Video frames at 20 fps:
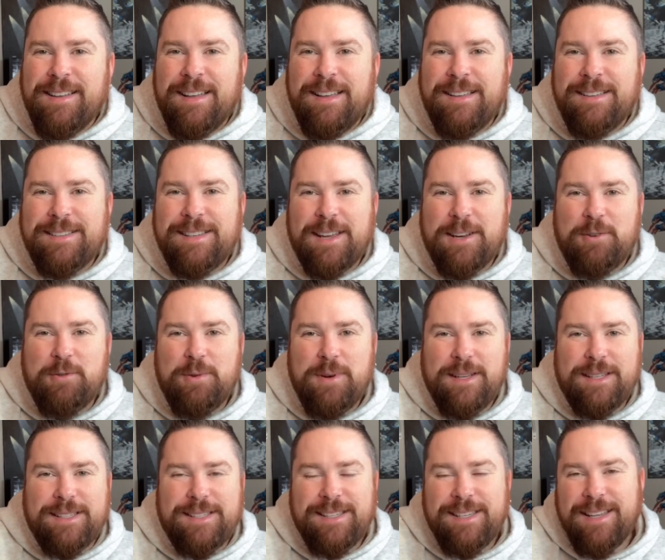Is that
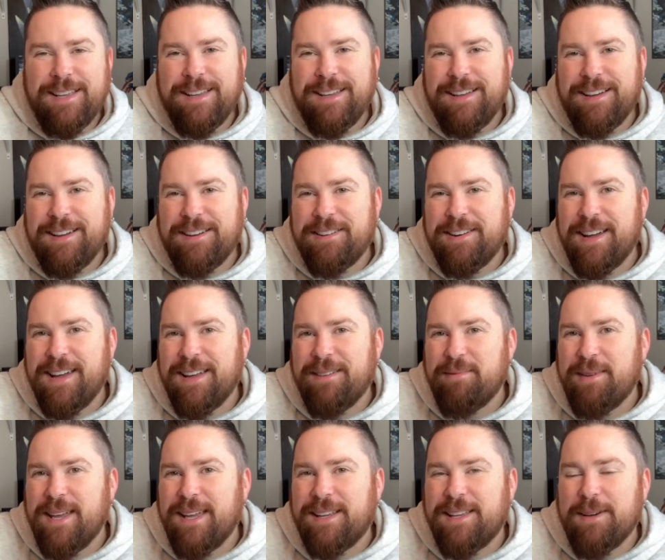Chris? All right,
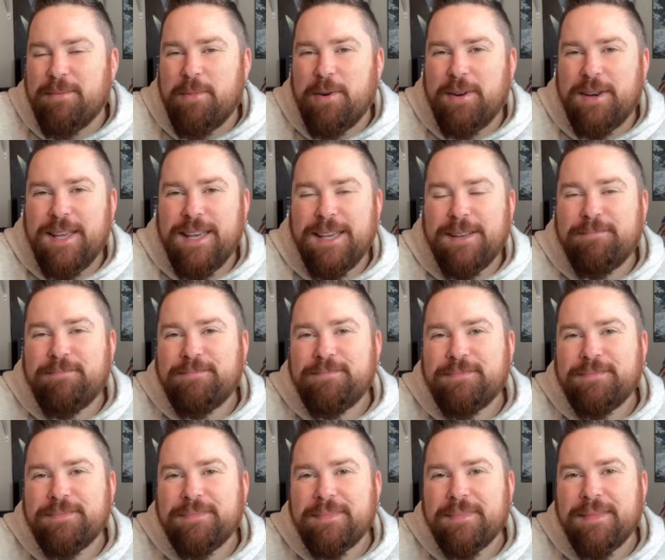man. Come on in.
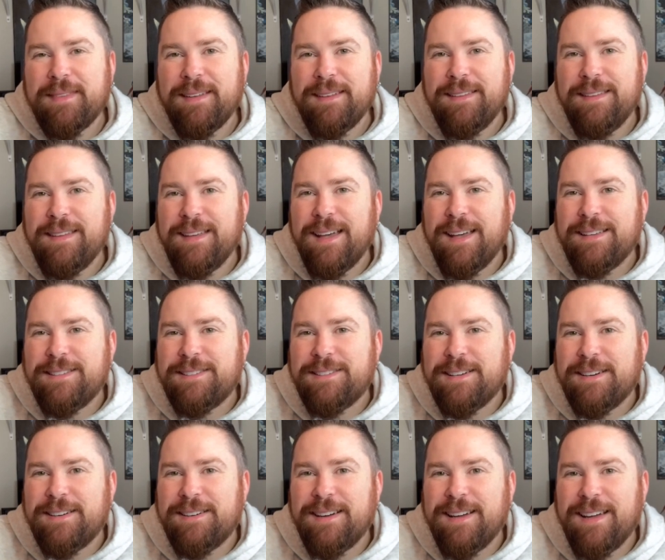You guys
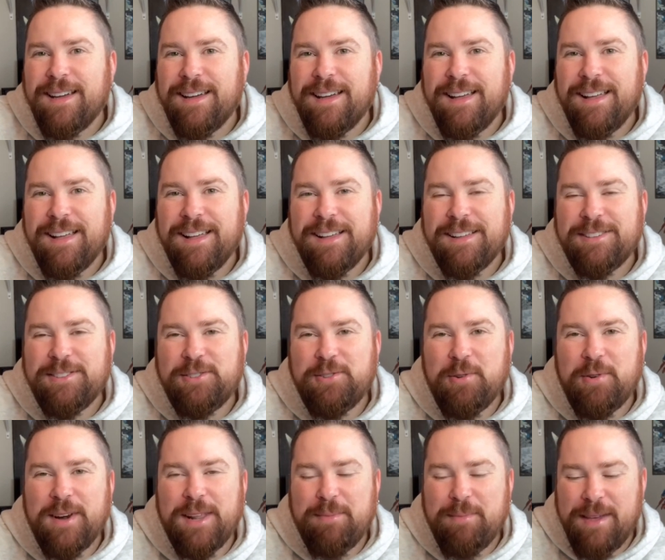are uh,
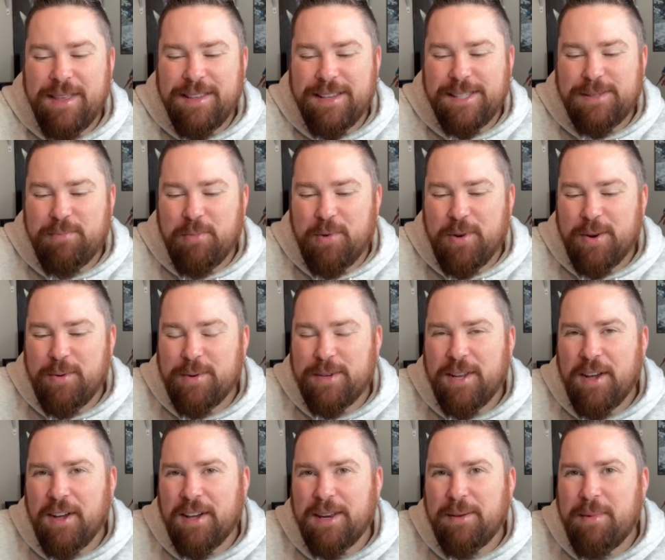joining me this morning. We're
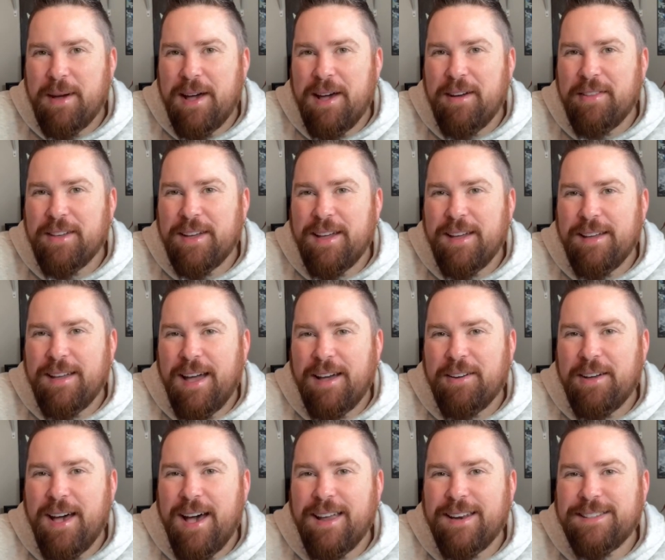talking about how the how
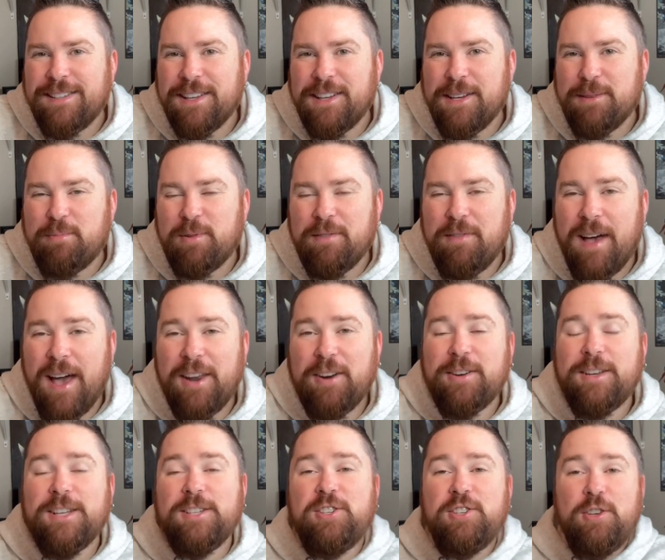God is a good provider.
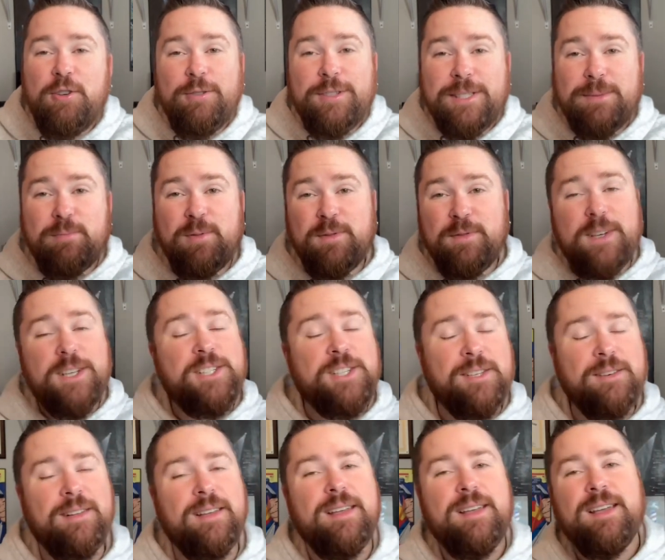Could you use some provision?
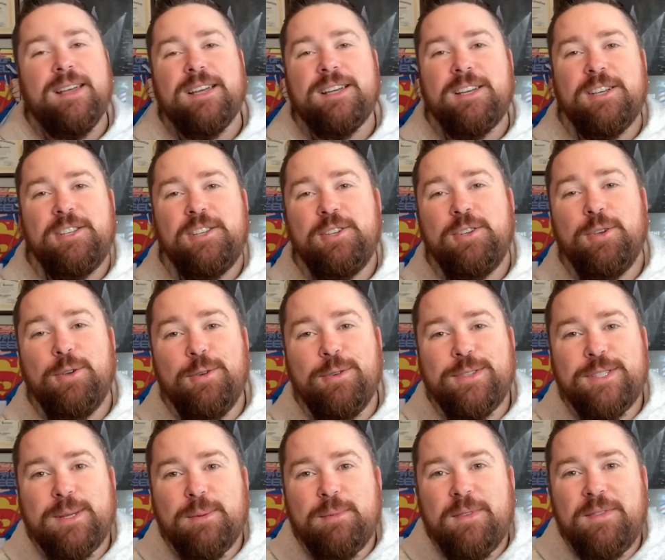Could you use
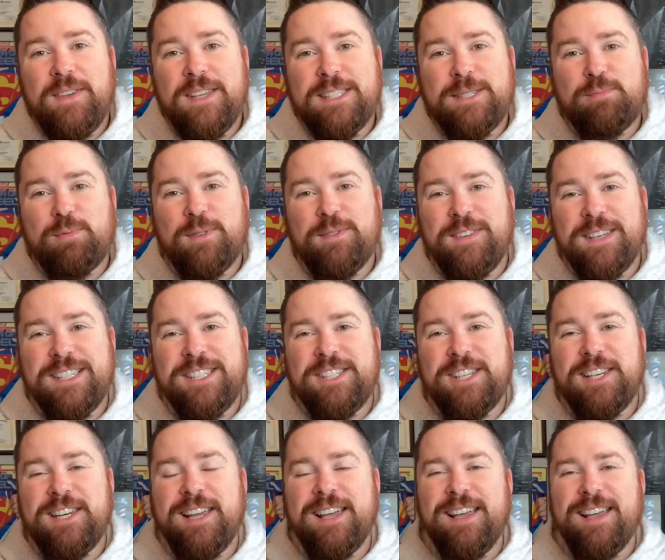some of His
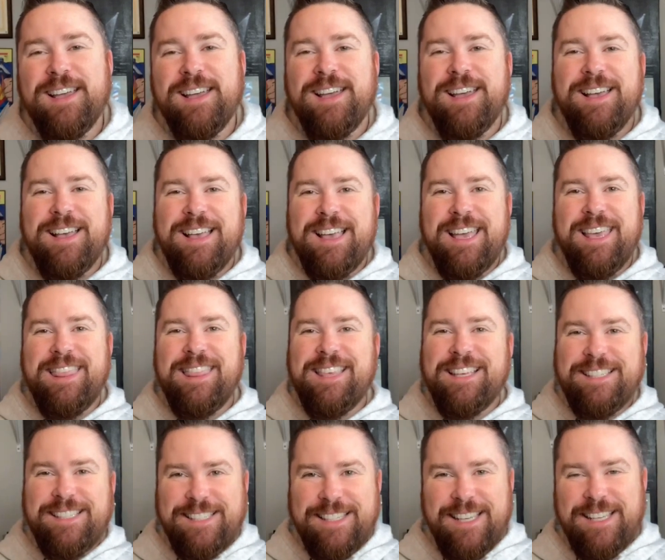provision in
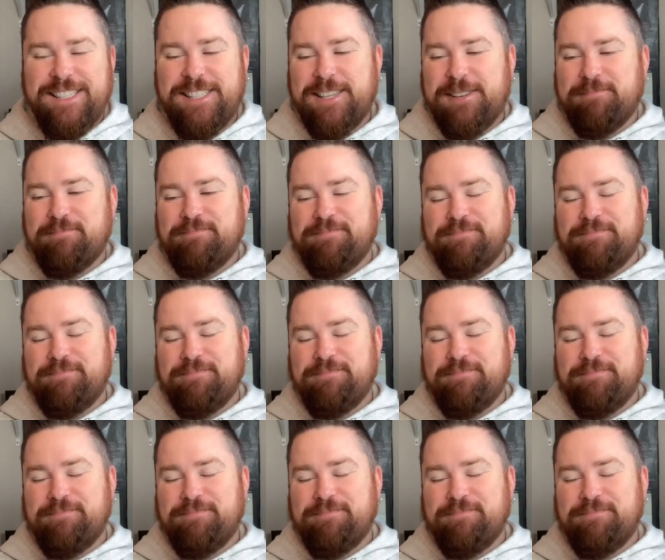this season?